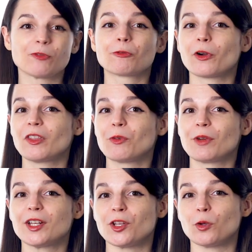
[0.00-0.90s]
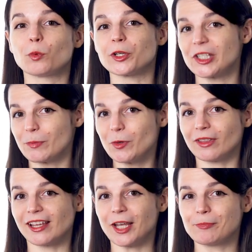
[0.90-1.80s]
before they read a new word
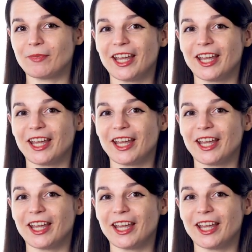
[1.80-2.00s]
smoothly,